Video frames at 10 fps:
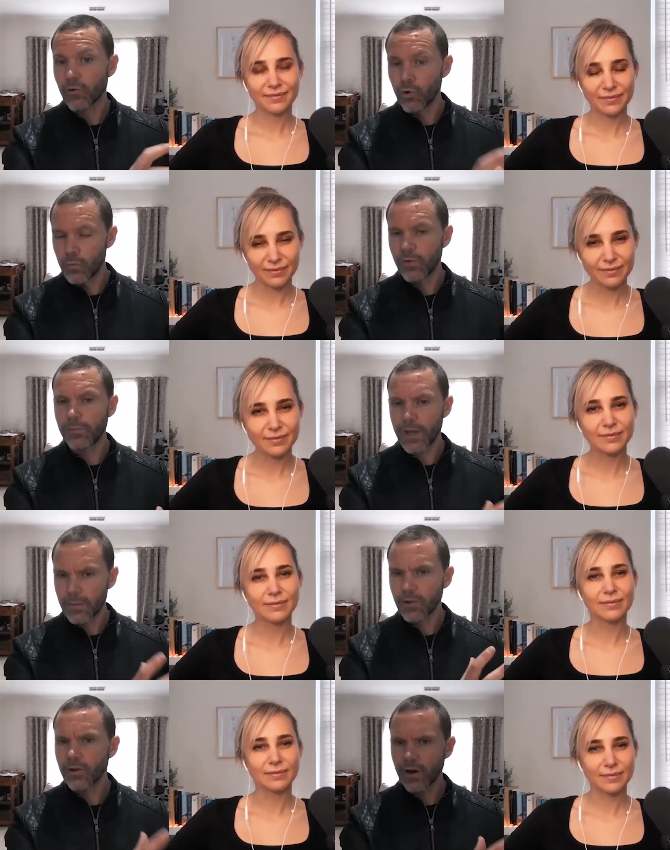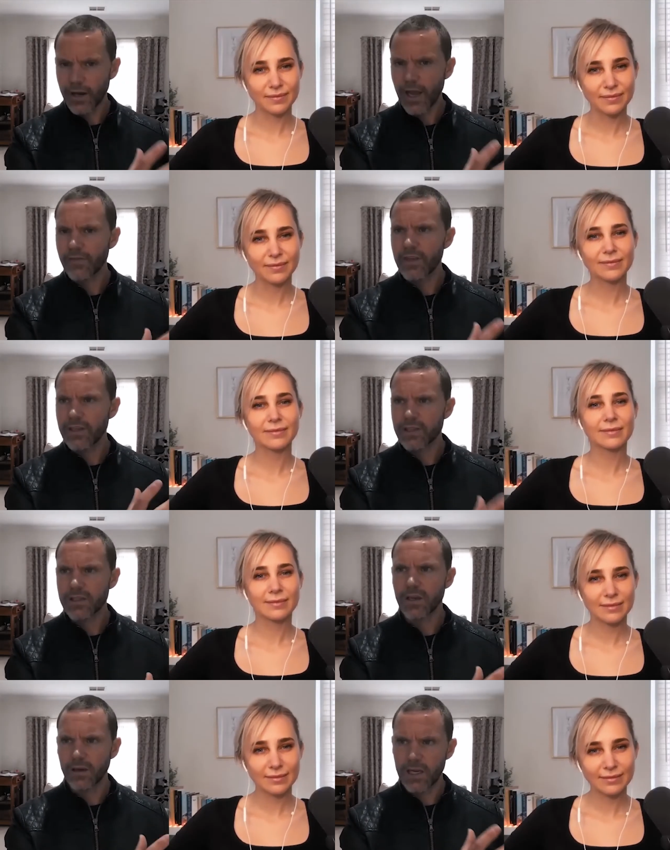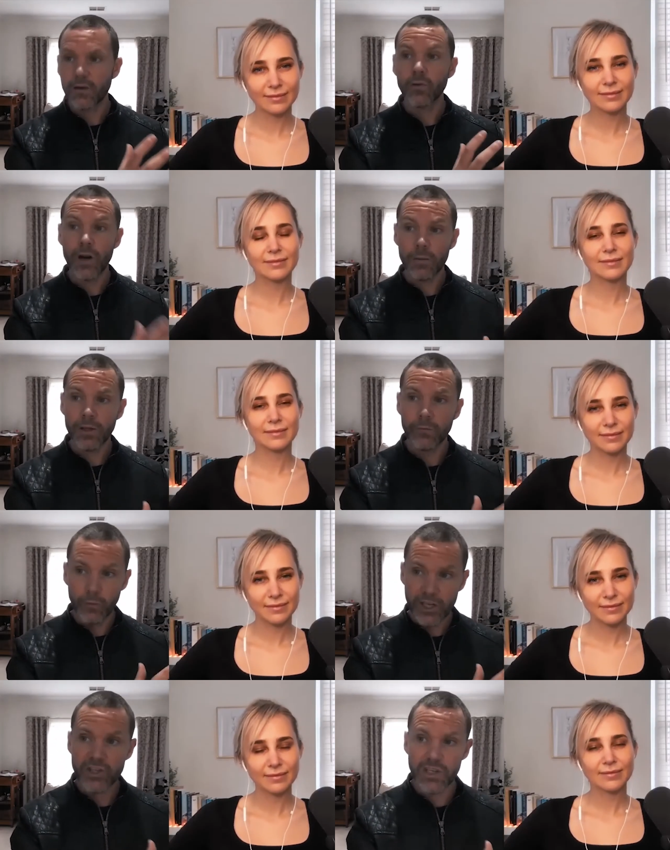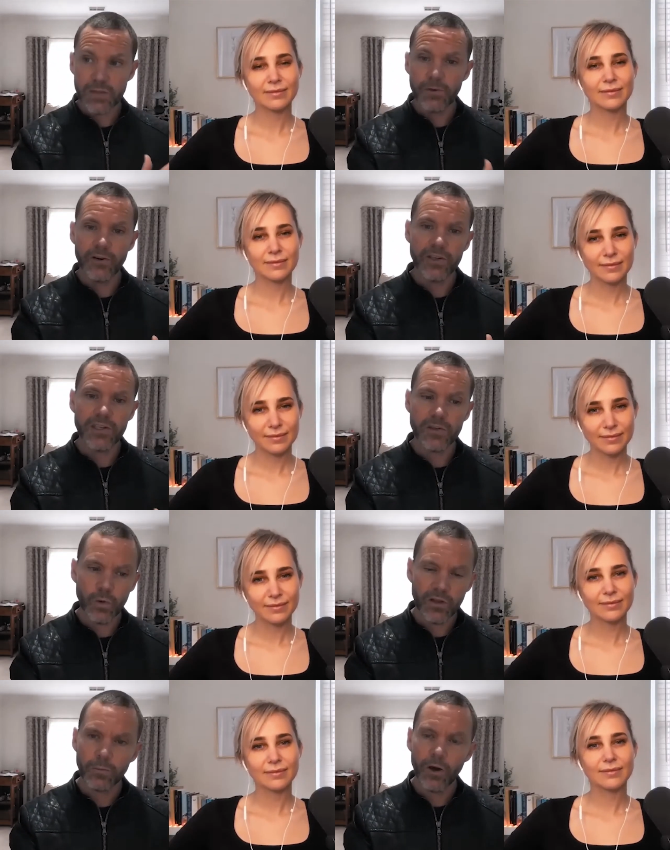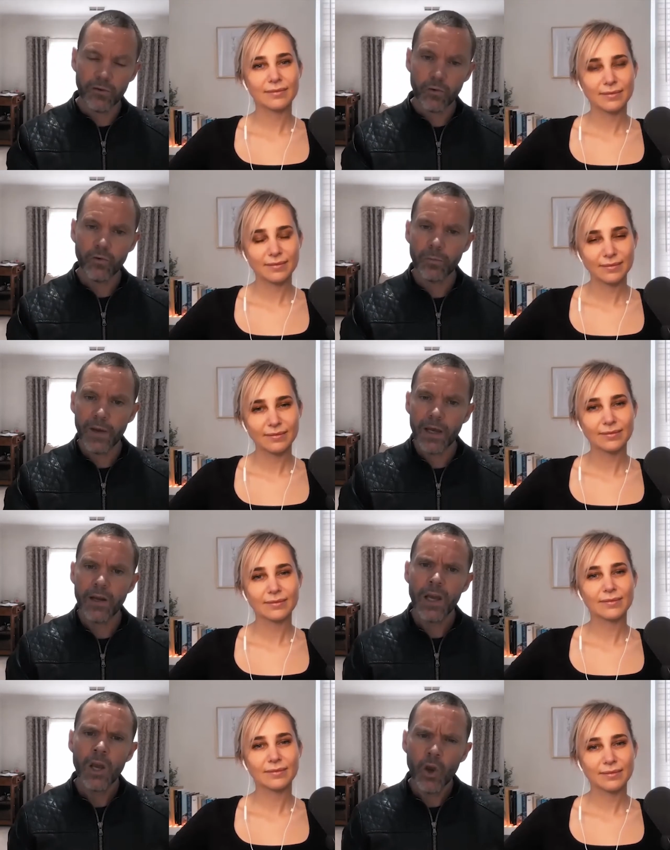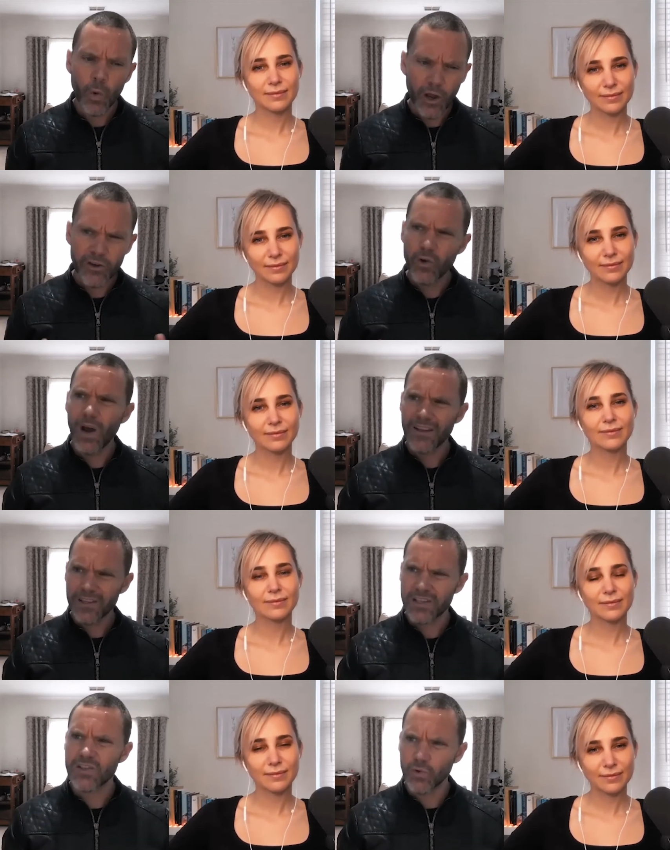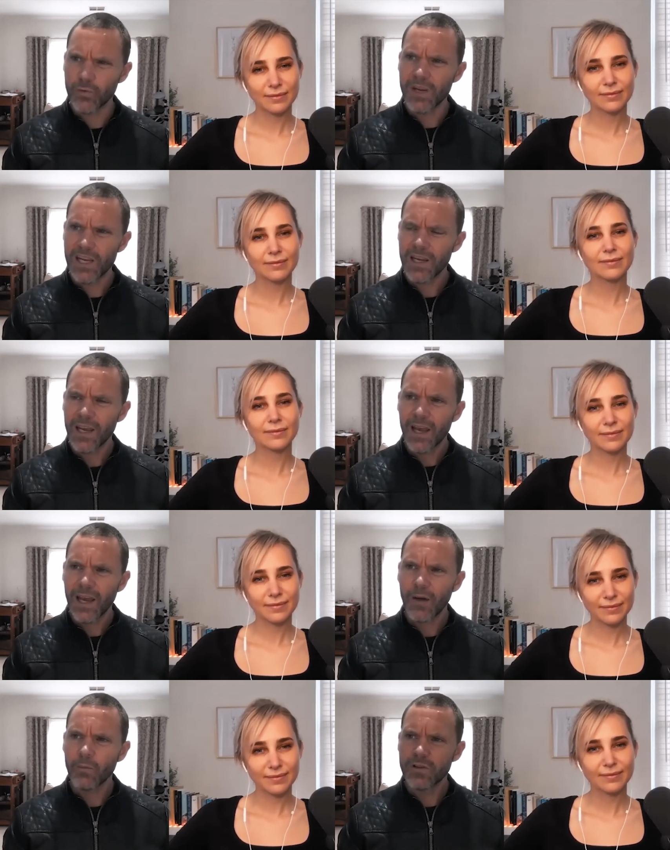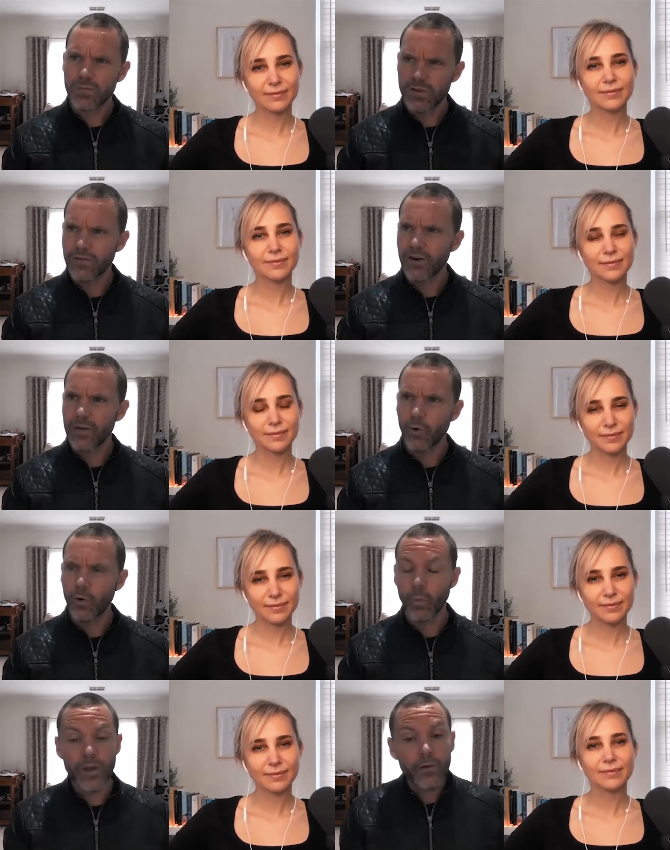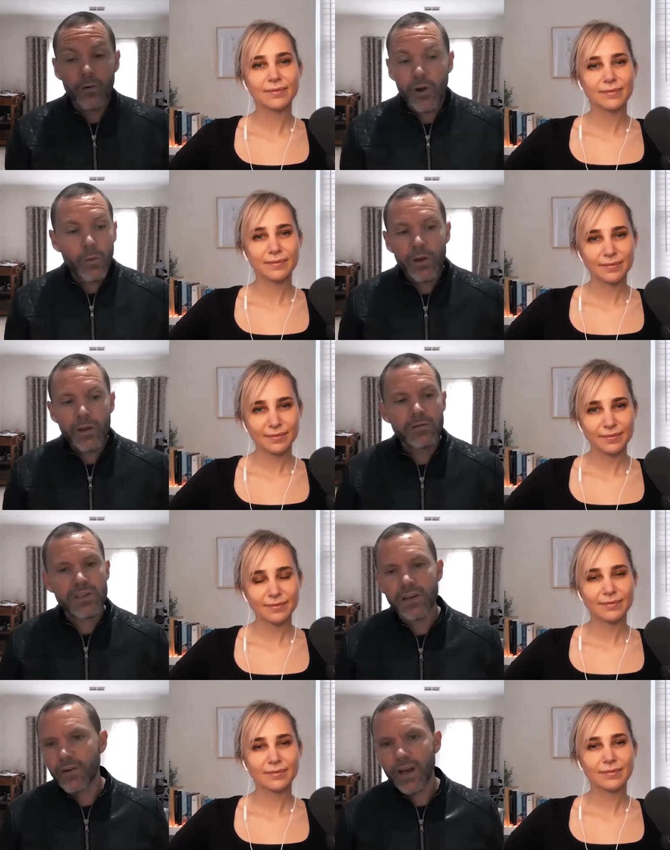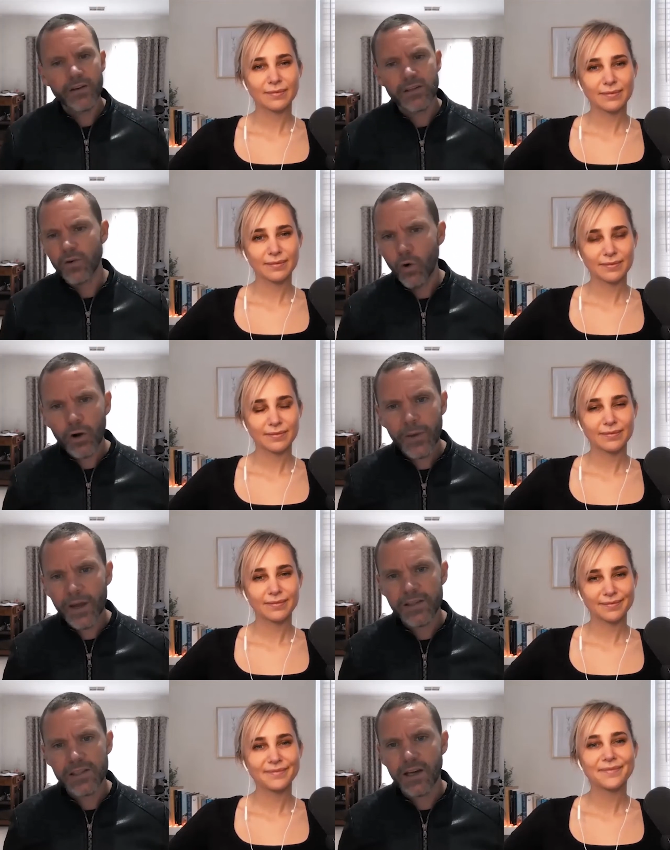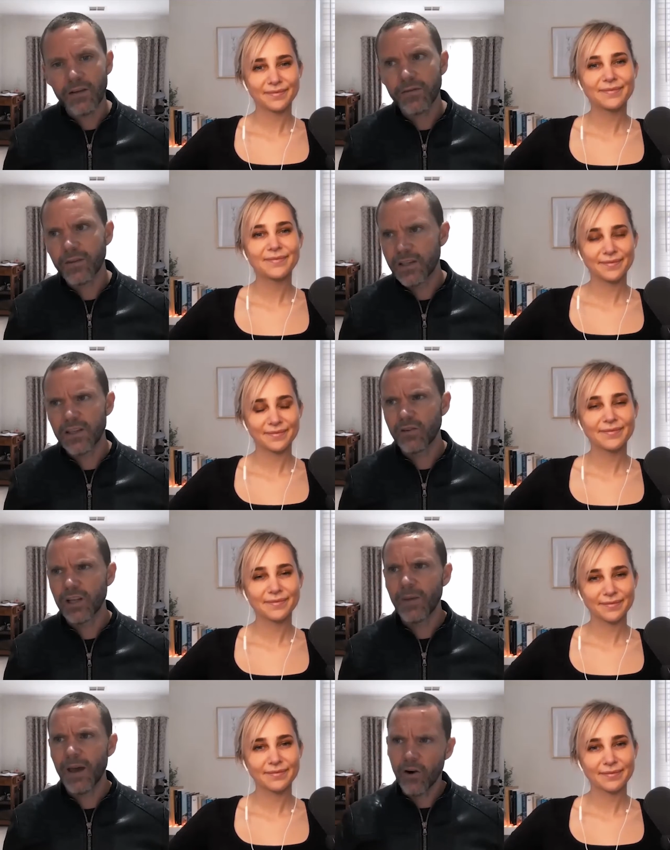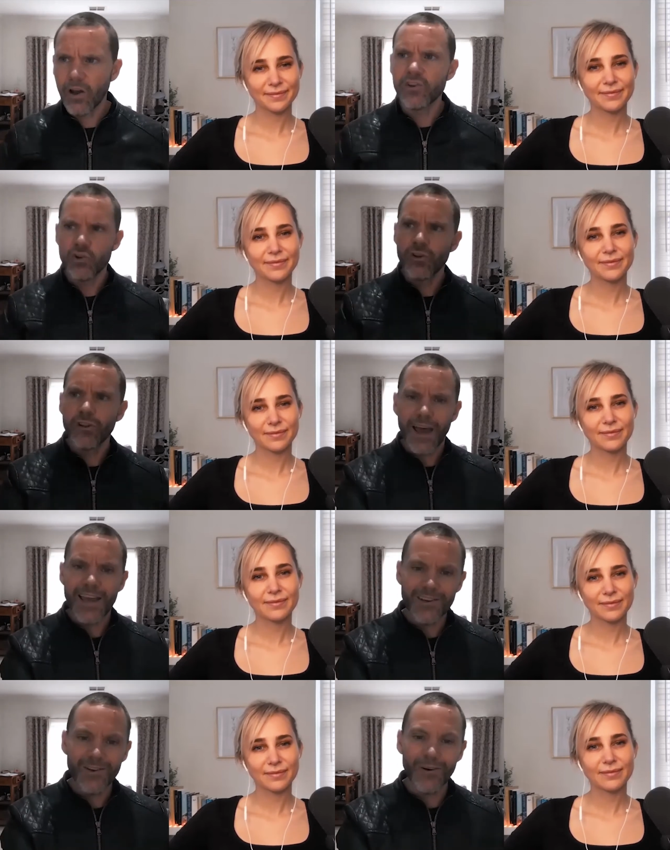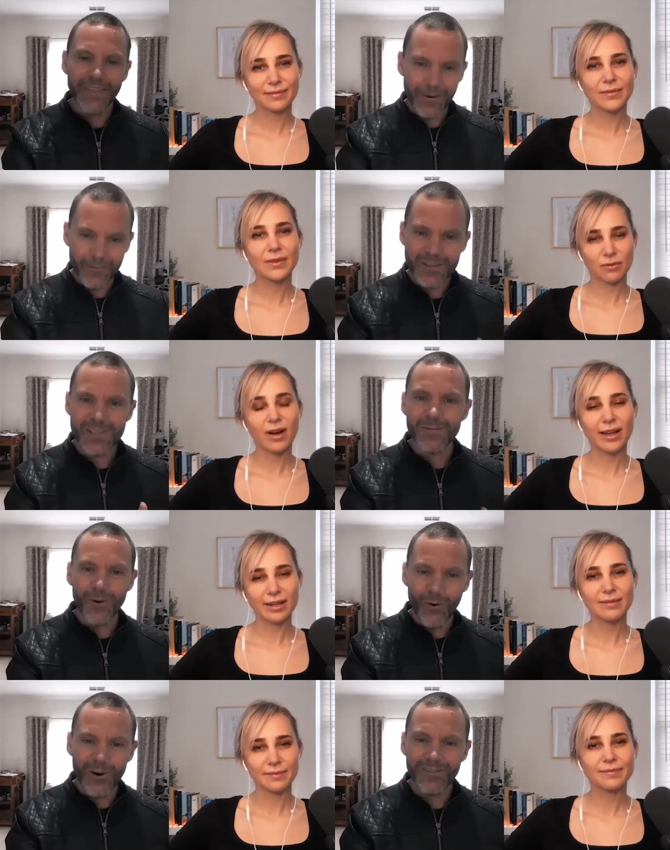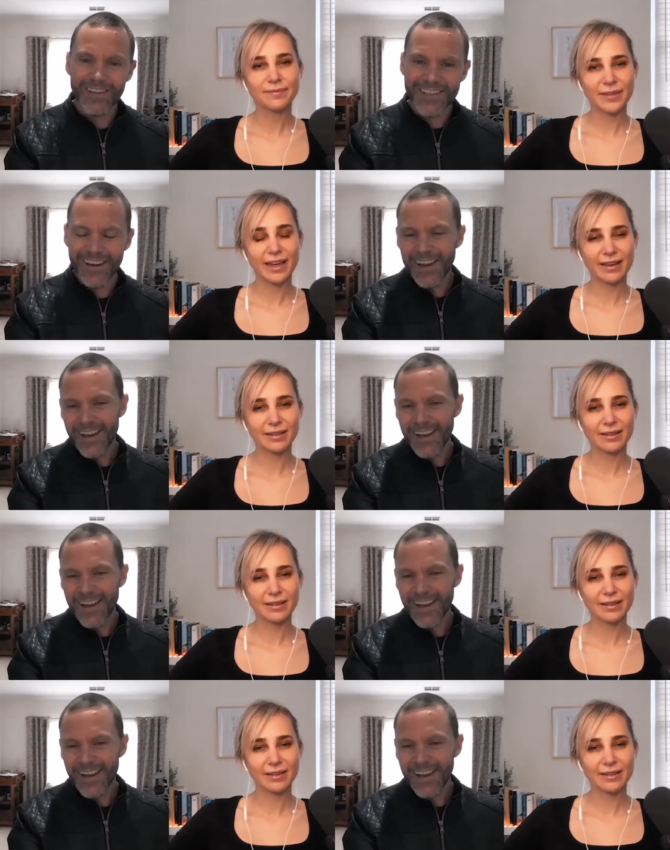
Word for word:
Speaker 1: group of people that I'd had these incredibly rich experiences with, both good and bad, who I knew understood me. Was very important. Whether or not we'd sit around and talk about stuff, it didn't really matter. I knew that they knew, and that was supportive. Right. And so